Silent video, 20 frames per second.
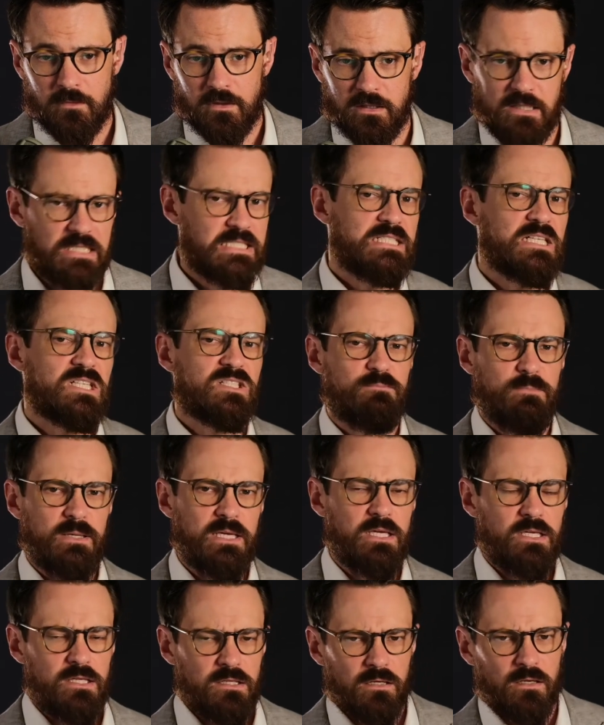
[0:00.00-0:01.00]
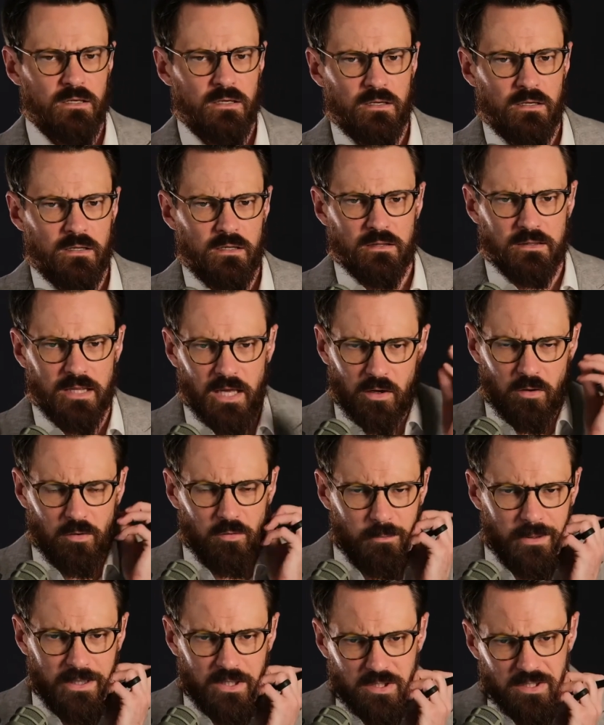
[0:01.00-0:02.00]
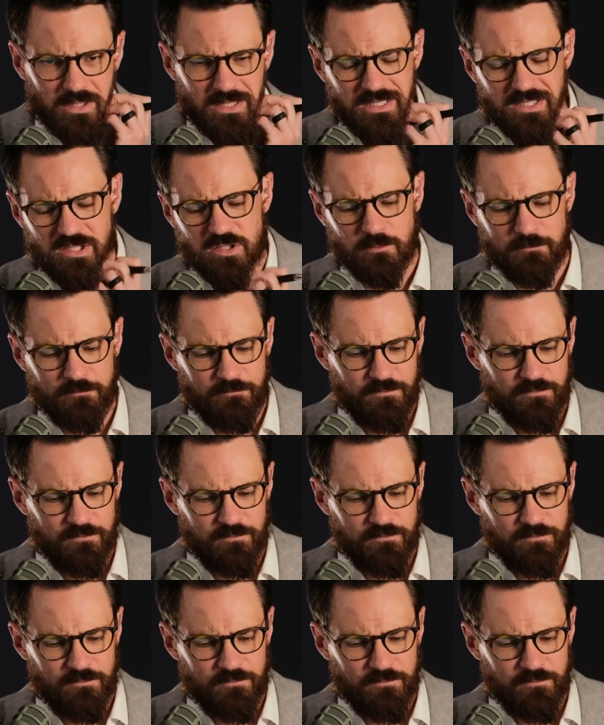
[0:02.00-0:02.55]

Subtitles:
Does this mean that, oh my goodness,